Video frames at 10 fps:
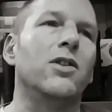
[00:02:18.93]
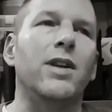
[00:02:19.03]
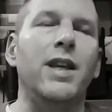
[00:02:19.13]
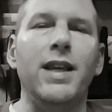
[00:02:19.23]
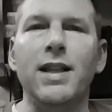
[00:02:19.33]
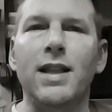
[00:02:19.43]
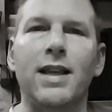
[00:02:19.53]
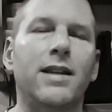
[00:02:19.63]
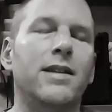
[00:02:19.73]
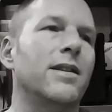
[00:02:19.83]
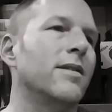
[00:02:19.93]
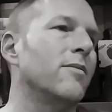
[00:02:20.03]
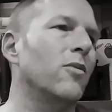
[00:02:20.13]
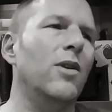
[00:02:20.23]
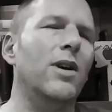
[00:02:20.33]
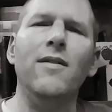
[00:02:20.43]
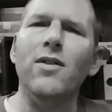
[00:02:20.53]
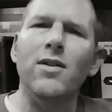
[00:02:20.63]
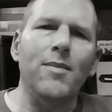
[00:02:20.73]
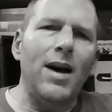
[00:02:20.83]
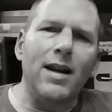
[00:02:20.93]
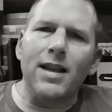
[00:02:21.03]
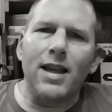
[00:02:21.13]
your Helix, and whatever modeling